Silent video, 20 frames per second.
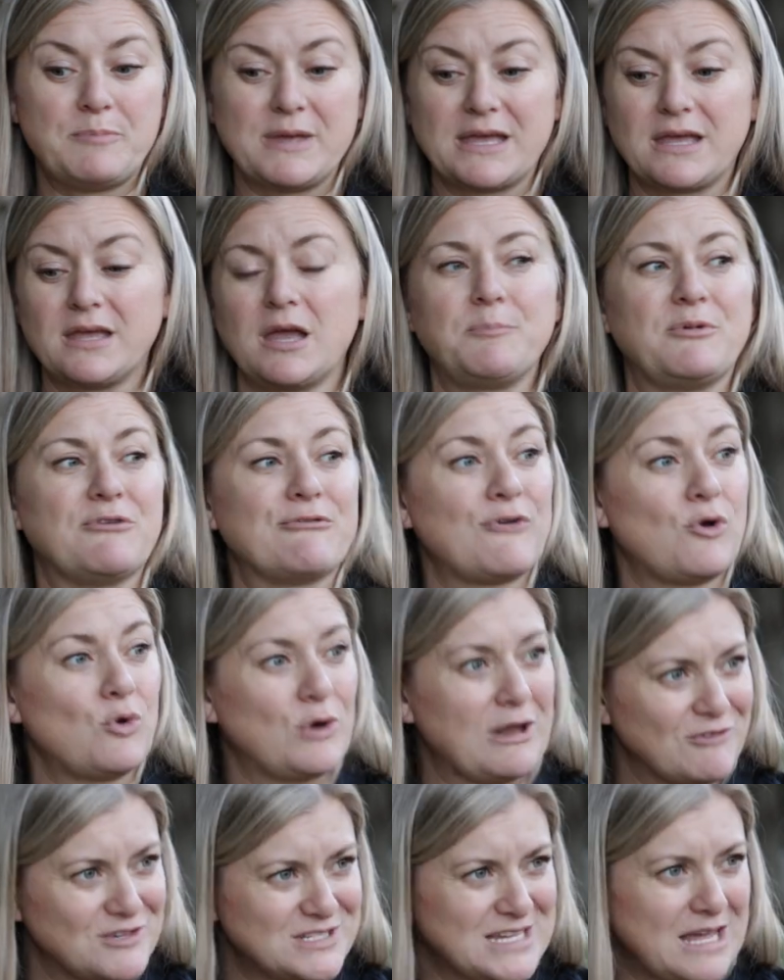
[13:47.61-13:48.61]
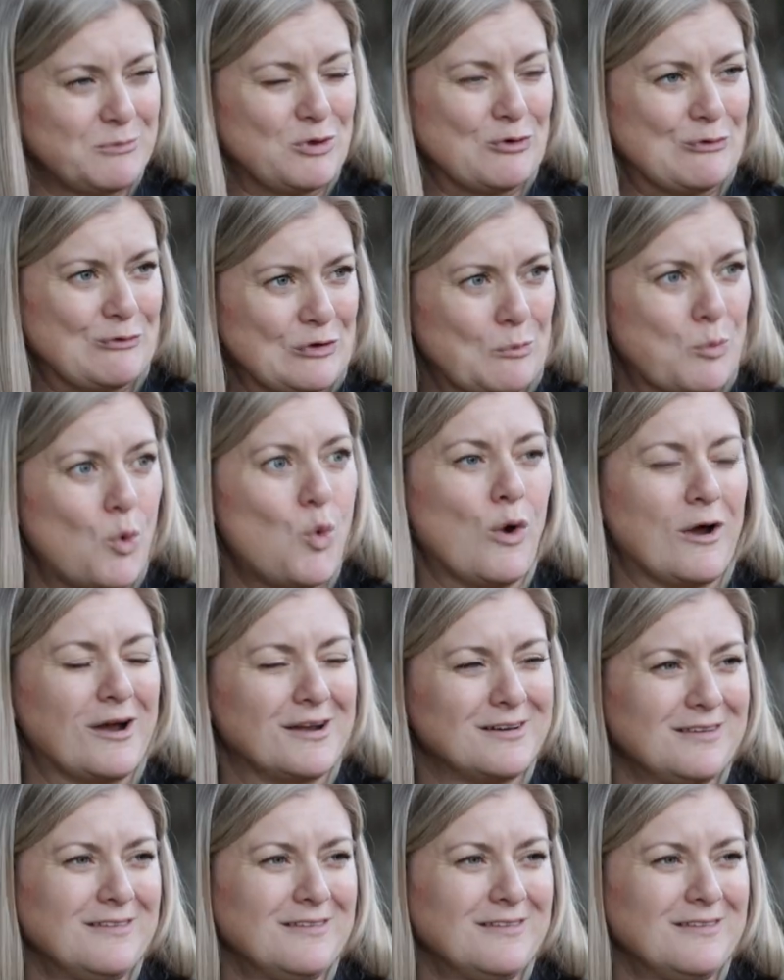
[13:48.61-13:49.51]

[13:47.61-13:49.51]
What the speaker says: picking up your phone every time you feel bored.